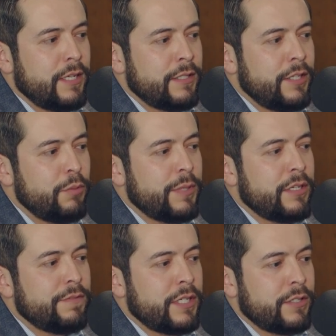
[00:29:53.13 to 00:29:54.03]
little
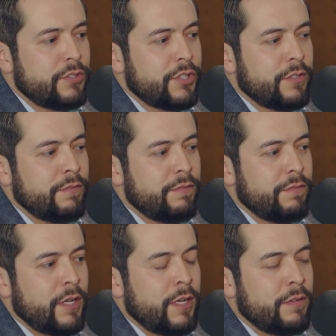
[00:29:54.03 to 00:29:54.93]
bit of an uncertain
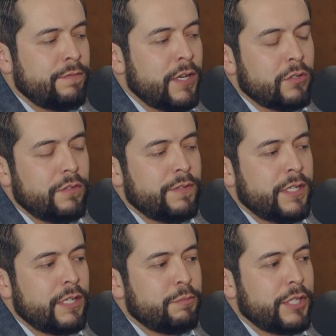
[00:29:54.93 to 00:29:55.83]
federal
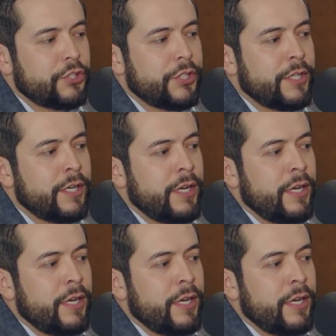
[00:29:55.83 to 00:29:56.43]
funding picture,